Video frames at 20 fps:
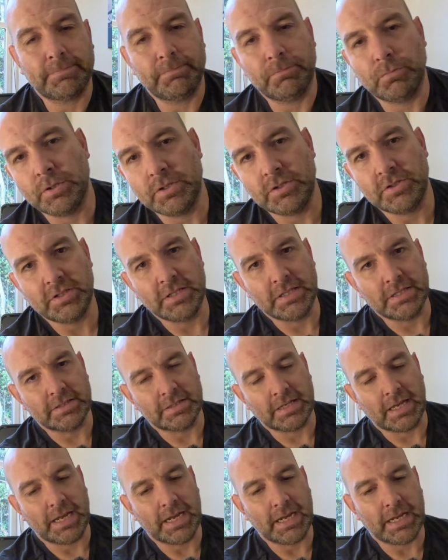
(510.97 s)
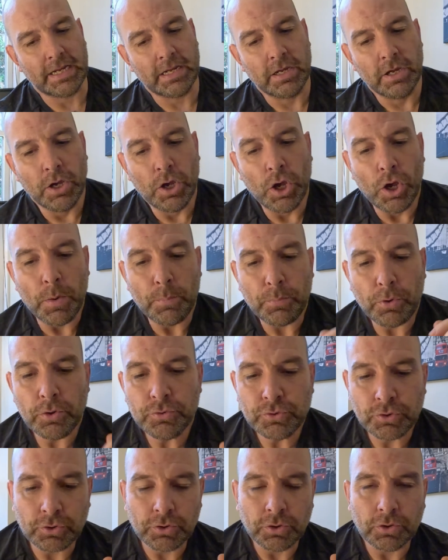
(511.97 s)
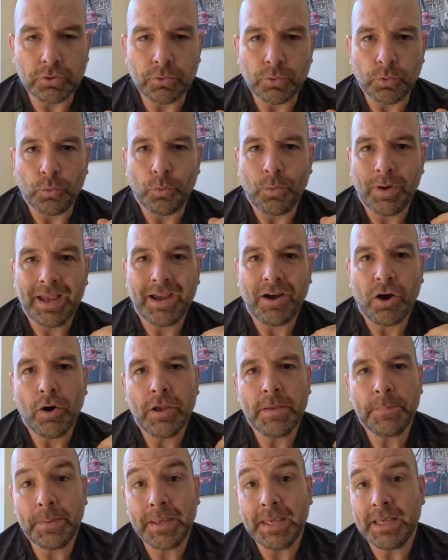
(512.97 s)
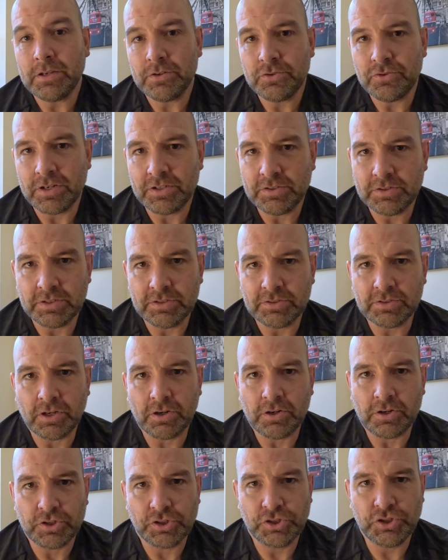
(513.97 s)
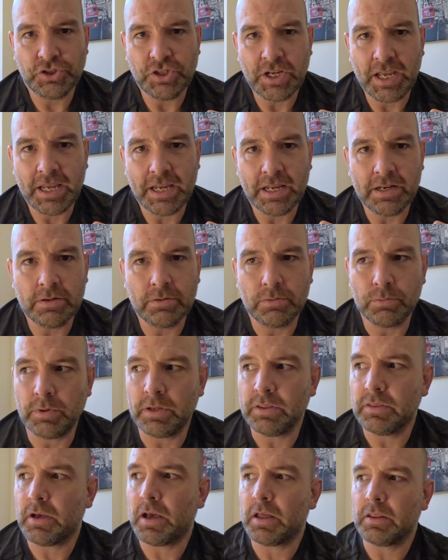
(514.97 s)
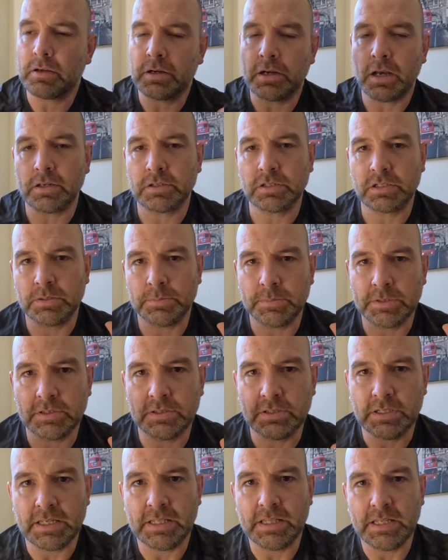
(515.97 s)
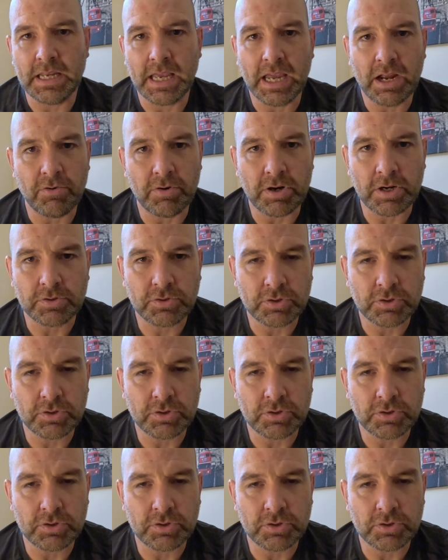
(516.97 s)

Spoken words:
which is a protocol where IP addresses are shared with other customers in the area.